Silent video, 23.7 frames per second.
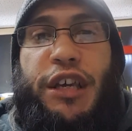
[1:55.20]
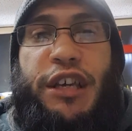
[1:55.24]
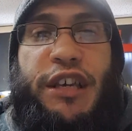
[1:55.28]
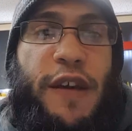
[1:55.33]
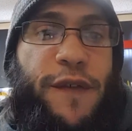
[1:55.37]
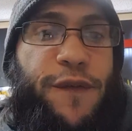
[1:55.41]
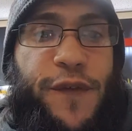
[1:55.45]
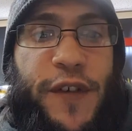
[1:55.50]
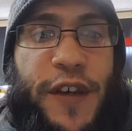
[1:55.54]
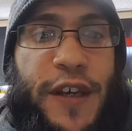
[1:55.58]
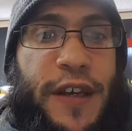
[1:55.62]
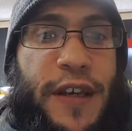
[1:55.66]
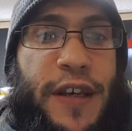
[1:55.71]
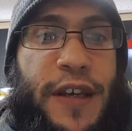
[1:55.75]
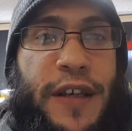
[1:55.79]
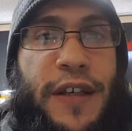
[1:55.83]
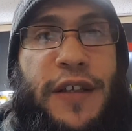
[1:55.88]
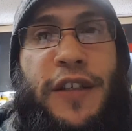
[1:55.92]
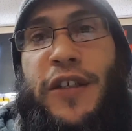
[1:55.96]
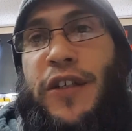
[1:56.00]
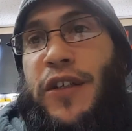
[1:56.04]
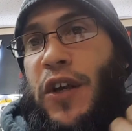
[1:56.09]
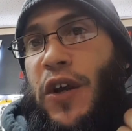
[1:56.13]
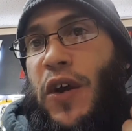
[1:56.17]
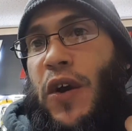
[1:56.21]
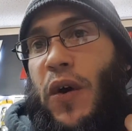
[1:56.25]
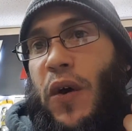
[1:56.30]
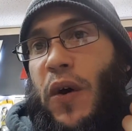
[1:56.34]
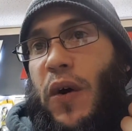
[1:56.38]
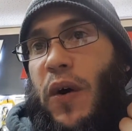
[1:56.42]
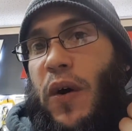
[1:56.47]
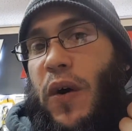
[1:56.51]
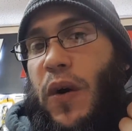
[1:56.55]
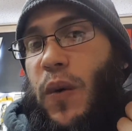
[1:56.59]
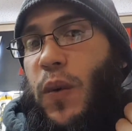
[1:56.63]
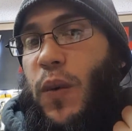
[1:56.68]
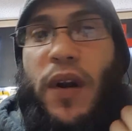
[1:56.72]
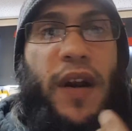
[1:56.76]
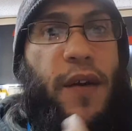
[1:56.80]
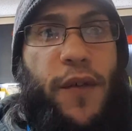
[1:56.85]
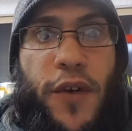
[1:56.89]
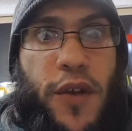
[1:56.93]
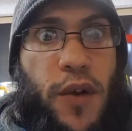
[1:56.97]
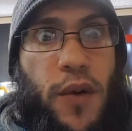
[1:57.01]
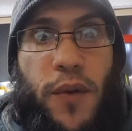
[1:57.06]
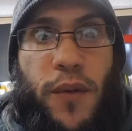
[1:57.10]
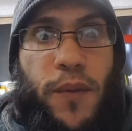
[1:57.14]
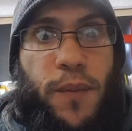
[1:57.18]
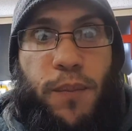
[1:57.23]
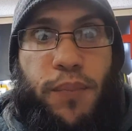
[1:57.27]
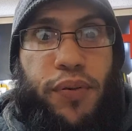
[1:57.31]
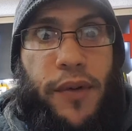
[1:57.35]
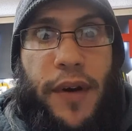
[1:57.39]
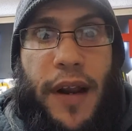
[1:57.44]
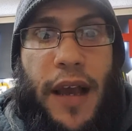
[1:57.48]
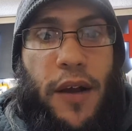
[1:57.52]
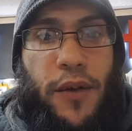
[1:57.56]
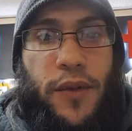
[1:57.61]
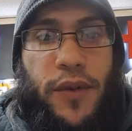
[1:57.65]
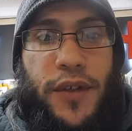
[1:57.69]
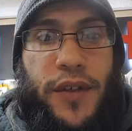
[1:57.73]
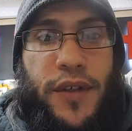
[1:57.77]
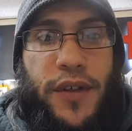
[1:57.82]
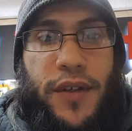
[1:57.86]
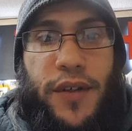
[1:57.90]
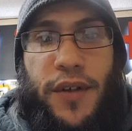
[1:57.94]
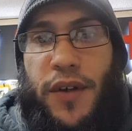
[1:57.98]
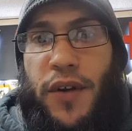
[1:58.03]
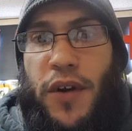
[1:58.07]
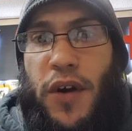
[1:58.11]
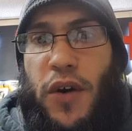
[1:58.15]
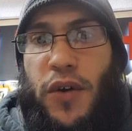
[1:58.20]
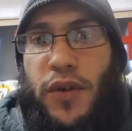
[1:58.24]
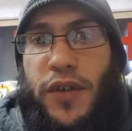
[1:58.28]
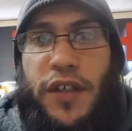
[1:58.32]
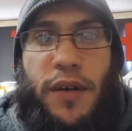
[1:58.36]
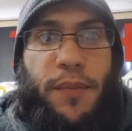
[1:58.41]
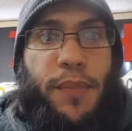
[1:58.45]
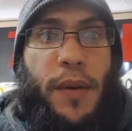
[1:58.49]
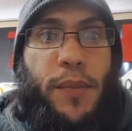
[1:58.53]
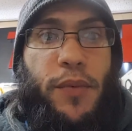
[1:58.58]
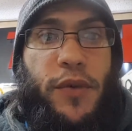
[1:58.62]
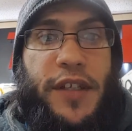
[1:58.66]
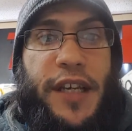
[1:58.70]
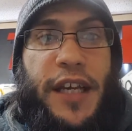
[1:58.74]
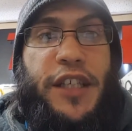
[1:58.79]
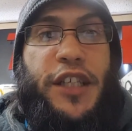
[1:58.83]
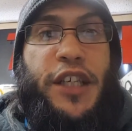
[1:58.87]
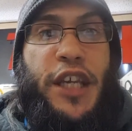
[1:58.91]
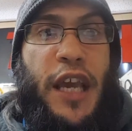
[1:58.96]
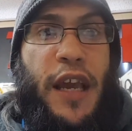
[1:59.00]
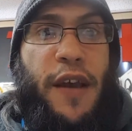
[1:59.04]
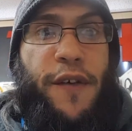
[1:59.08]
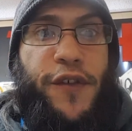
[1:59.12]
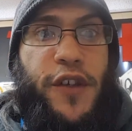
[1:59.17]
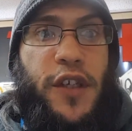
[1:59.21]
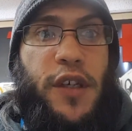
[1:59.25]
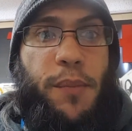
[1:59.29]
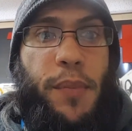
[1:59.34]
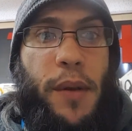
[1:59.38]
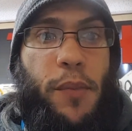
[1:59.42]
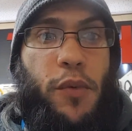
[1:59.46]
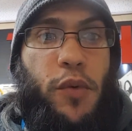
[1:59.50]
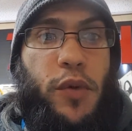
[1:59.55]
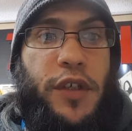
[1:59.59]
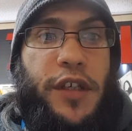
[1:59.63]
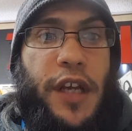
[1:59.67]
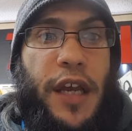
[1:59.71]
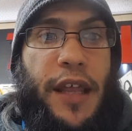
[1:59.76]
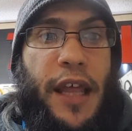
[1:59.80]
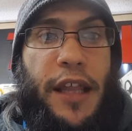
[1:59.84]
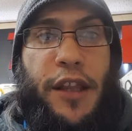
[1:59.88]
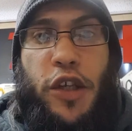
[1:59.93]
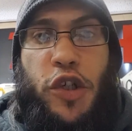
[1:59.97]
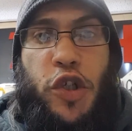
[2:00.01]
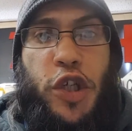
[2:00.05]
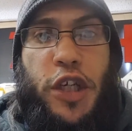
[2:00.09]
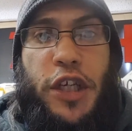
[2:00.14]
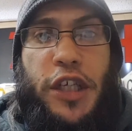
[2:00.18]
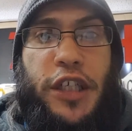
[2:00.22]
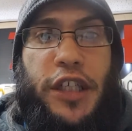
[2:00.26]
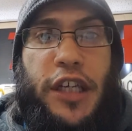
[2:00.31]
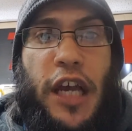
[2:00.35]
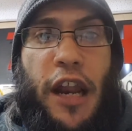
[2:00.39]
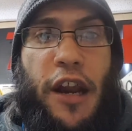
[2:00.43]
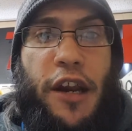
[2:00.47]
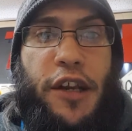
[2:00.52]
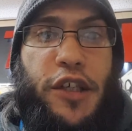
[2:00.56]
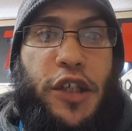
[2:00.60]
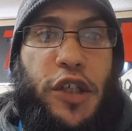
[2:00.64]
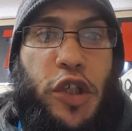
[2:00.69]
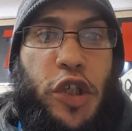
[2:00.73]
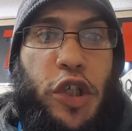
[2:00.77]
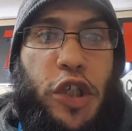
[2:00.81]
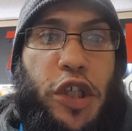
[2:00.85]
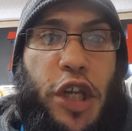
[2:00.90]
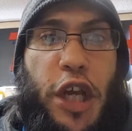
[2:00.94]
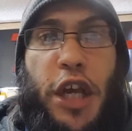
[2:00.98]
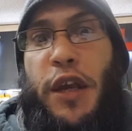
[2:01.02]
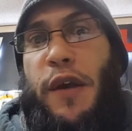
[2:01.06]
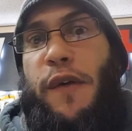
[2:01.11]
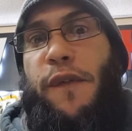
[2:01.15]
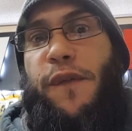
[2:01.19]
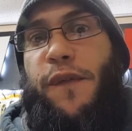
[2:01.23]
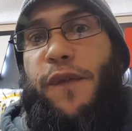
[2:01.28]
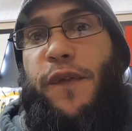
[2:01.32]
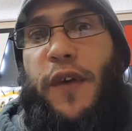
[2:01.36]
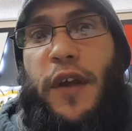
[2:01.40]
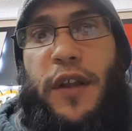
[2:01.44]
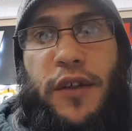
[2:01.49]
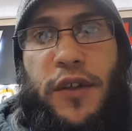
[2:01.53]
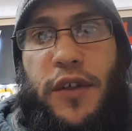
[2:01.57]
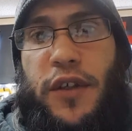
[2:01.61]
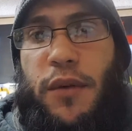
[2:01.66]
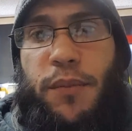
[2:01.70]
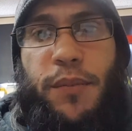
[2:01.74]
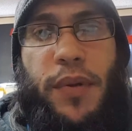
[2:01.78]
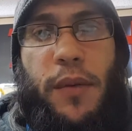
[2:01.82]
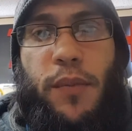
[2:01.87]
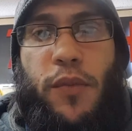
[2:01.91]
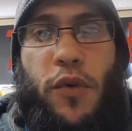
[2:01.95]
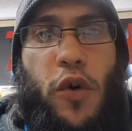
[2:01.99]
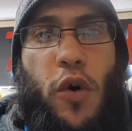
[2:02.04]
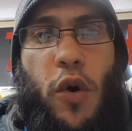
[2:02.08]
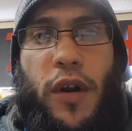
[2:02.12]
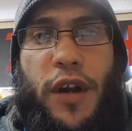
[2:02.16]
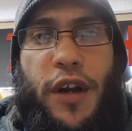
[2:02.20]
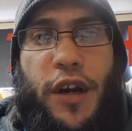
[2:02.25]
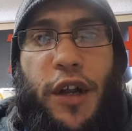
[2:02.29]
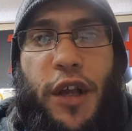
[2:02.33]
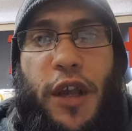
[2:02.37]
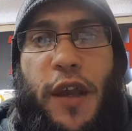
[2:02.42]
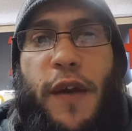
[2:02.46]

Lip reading: Giphies, or whatever they're pronounced, you know, some people say it's GIF, some people say that the G is silent, it's just if, and some people call it a